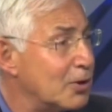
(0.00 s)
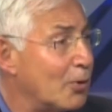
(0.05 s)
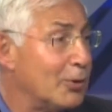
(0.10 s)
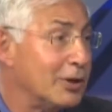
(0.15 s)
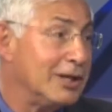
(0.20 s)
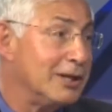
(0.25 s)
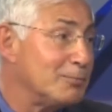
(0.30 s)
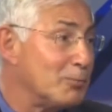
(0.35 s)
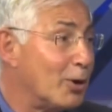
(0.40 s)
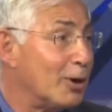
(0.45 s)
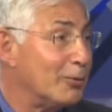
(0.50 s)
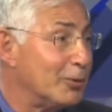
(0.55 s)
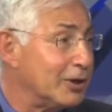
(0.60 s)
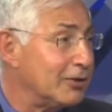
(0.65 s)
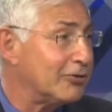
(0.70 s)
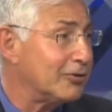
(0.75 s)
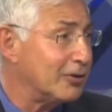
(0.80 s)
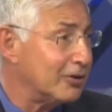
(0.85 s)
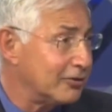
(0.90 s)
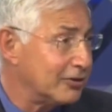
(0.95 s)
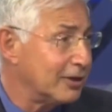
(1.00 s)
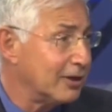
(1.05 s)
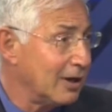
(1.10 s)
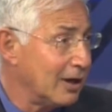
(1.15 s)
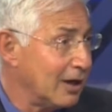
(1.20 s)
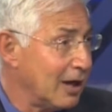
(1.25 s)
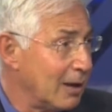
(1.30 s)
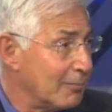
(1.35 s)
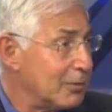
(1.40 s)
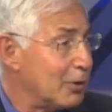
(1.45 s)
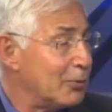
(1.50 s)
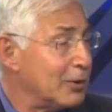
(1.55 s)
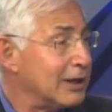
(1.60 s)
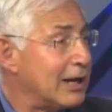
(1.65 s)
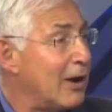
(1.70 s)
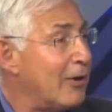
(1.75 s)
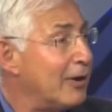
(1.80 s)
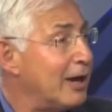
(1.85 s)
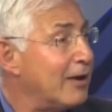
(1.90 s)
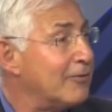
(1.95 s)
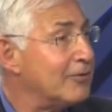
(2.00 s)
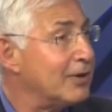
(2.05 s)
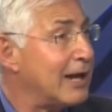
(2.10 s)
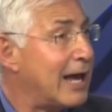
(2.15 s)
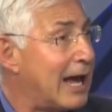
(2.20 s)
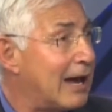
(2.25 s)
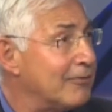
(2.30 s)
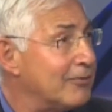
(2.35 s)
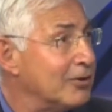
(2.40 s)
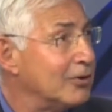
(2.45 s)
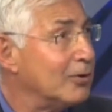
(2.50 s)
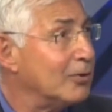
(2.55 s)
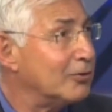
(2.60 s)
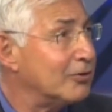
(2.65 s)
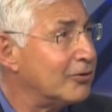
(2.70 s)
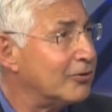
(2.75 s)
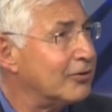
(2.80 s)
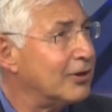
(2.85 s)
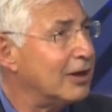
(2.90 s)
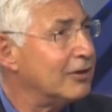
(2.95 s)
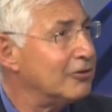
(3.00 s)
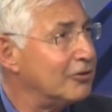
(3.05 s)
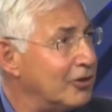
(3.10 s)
So we need more research, but we now have an avenue to say,